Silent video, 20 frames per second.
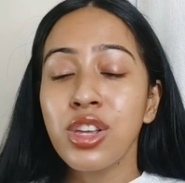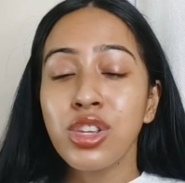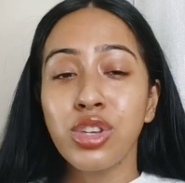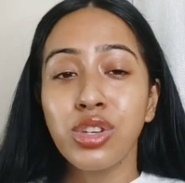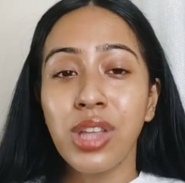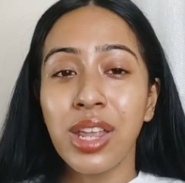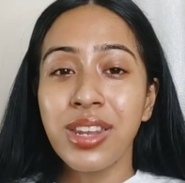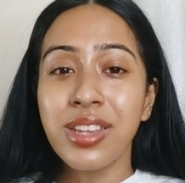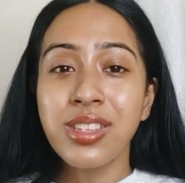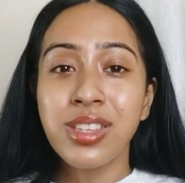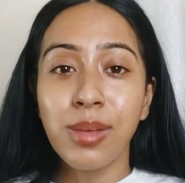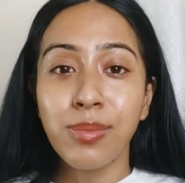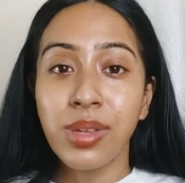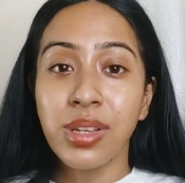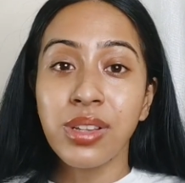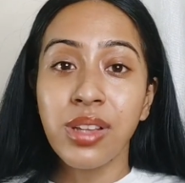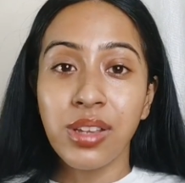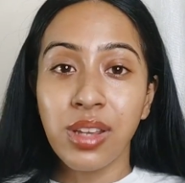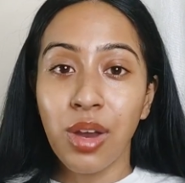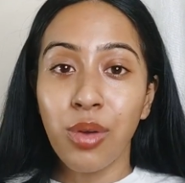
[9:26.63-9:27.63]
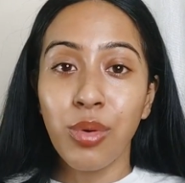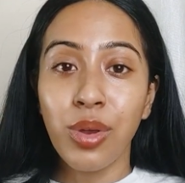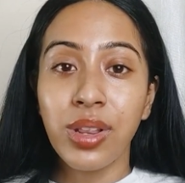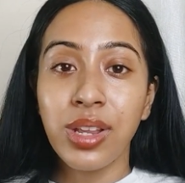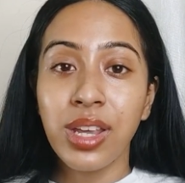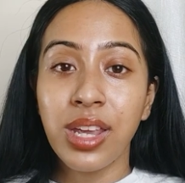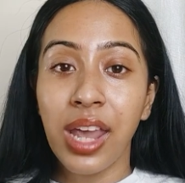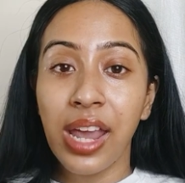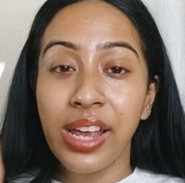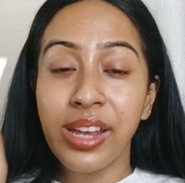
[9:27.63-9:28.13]
So that is something that I
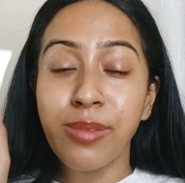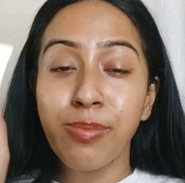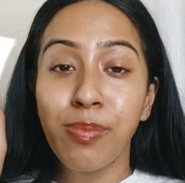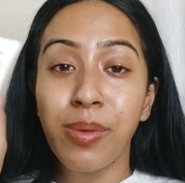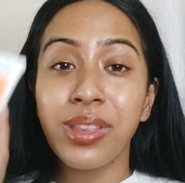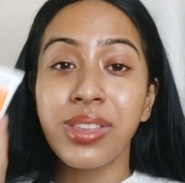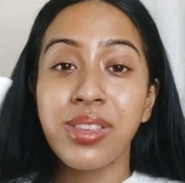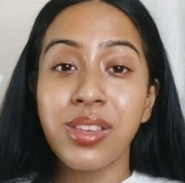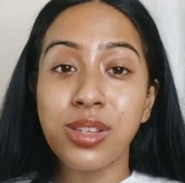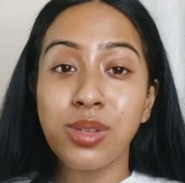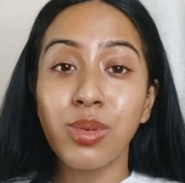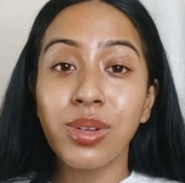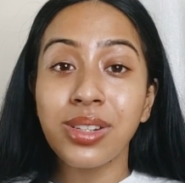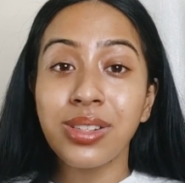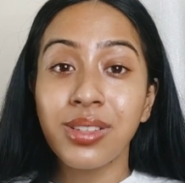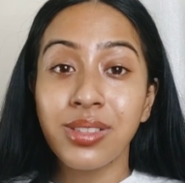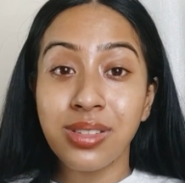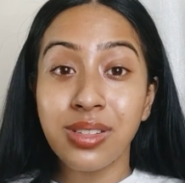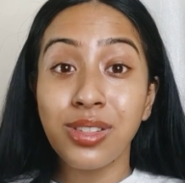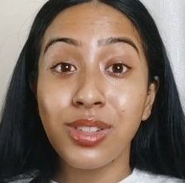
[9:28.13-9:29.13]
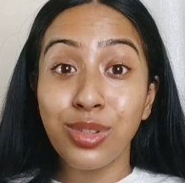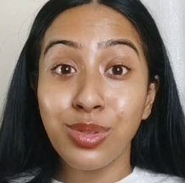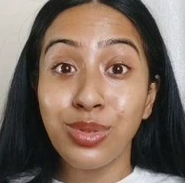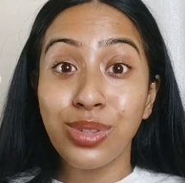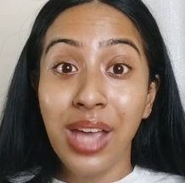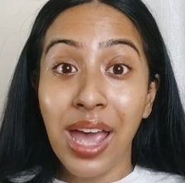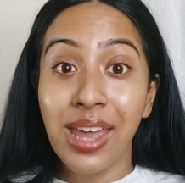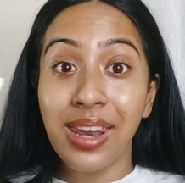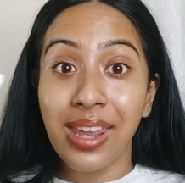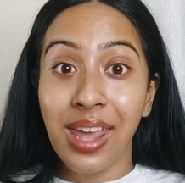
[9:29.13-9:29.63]
really hate, but this one doesn't
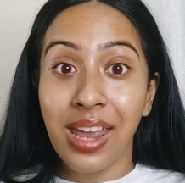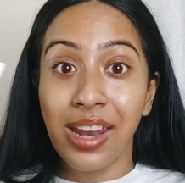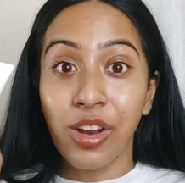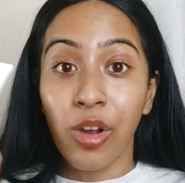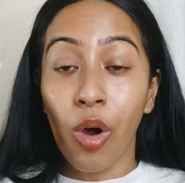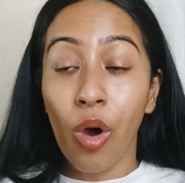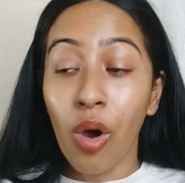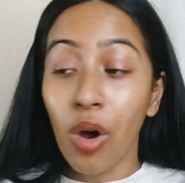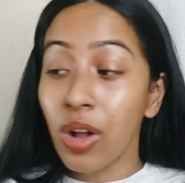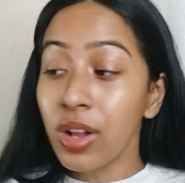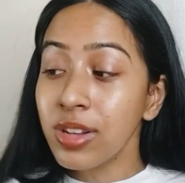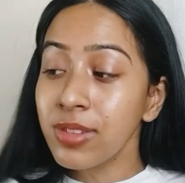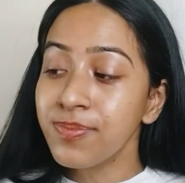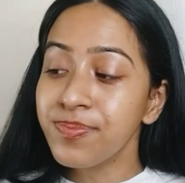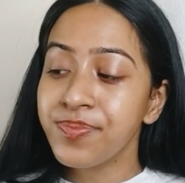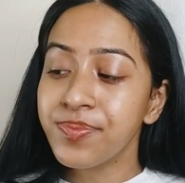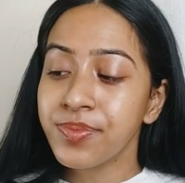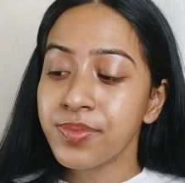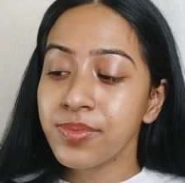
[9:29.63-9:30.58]
do that at all,